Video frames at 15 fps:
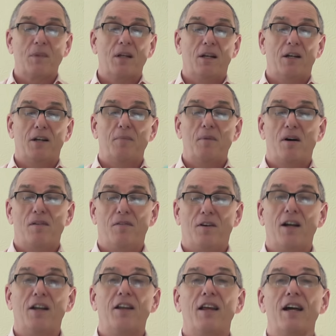Um, I
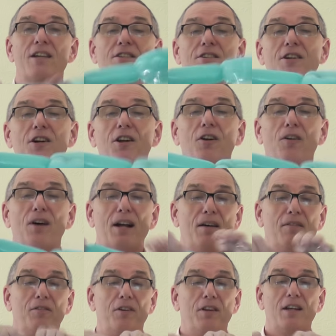find that that's uh, long
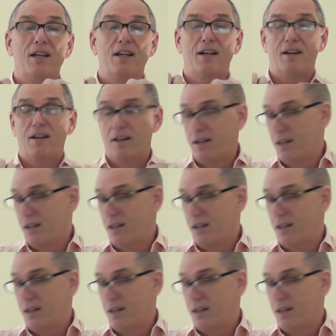enough for the uh,